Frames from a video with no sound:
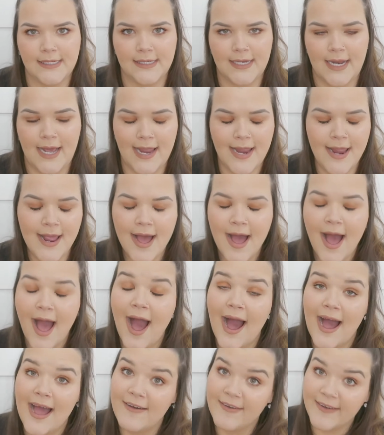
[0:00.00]
today.
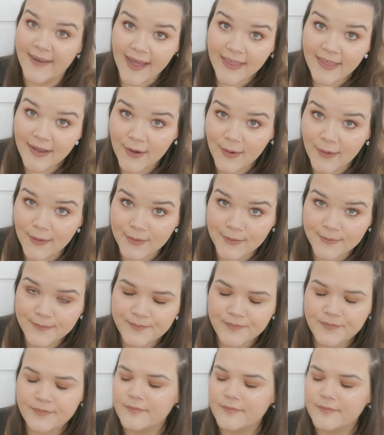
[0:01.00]
I have another haul.